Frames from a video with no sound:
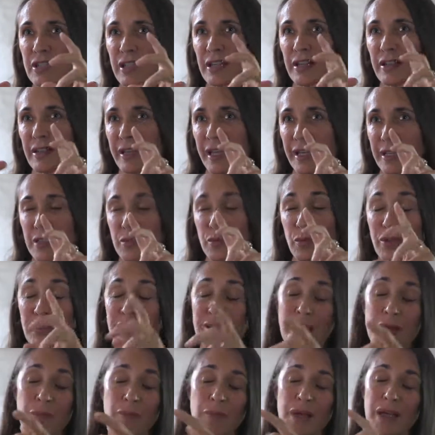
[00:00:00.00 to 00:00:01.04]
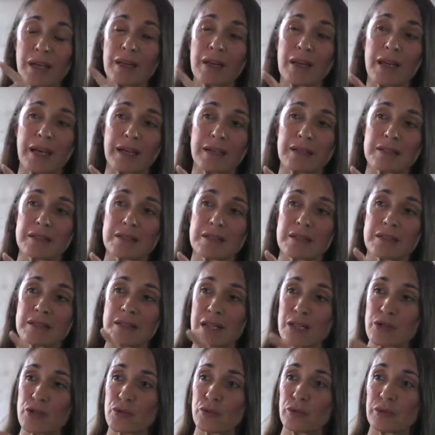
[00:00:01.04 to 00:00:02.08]
like that's what that man likes
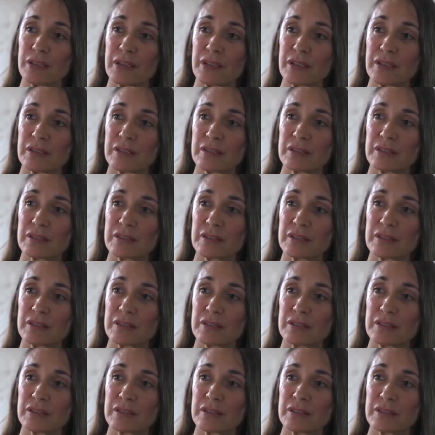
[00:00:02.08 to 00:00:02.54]
sexually.